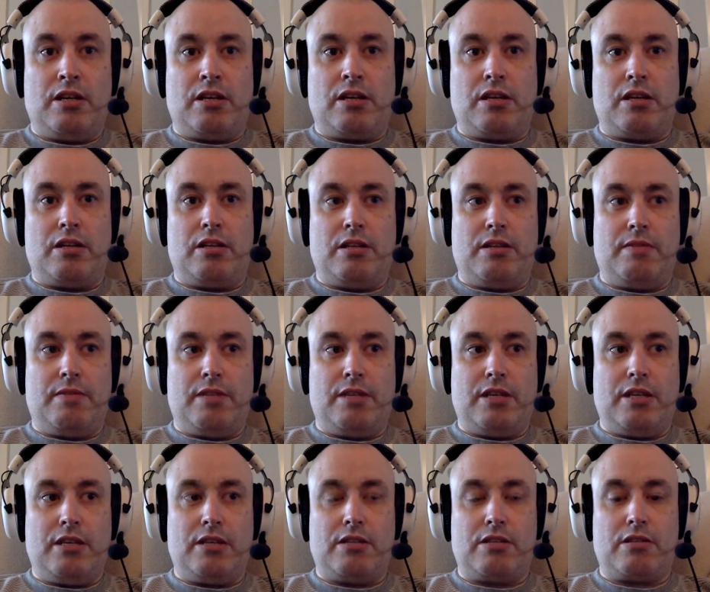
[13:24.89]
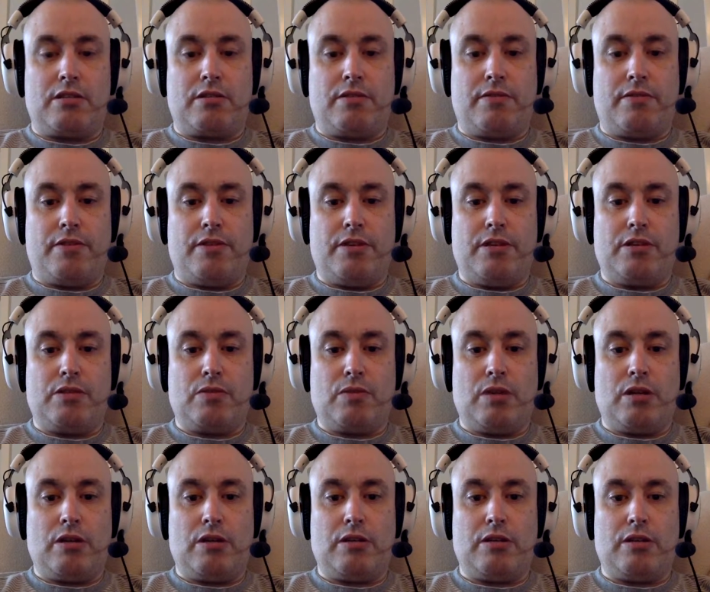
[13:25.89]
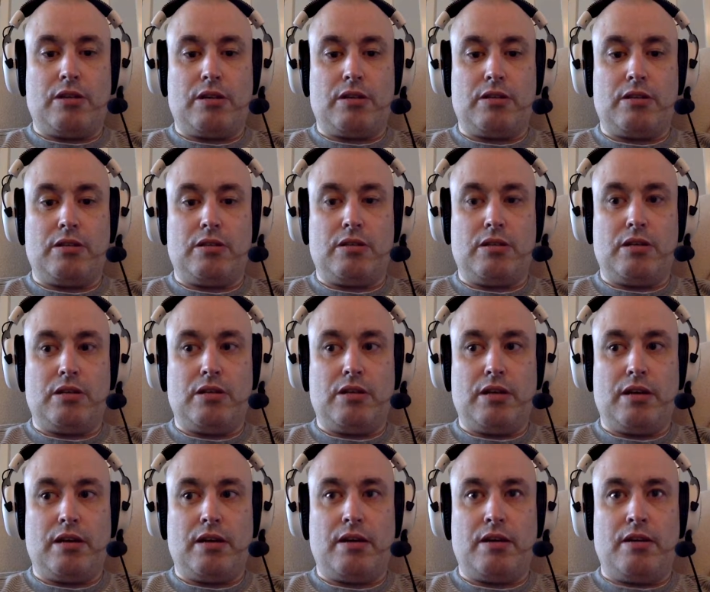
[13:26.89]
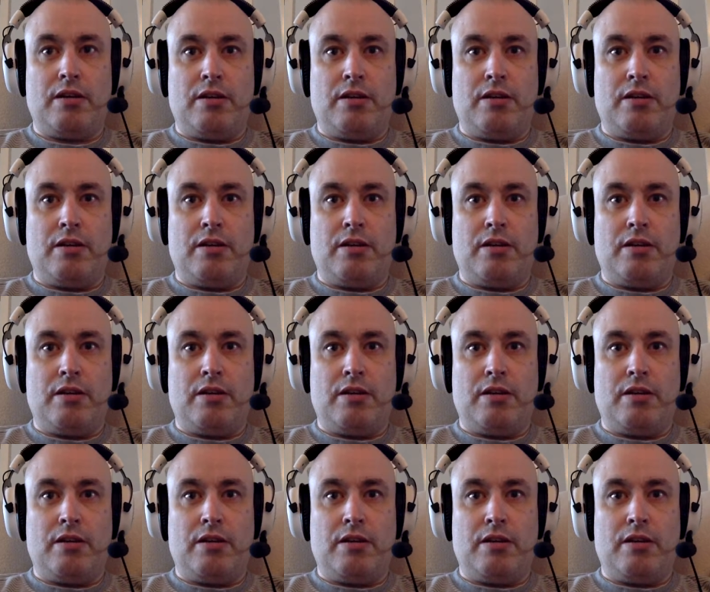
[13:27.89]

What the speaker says: like your DVDs and stuff on it as well, and that and yeah.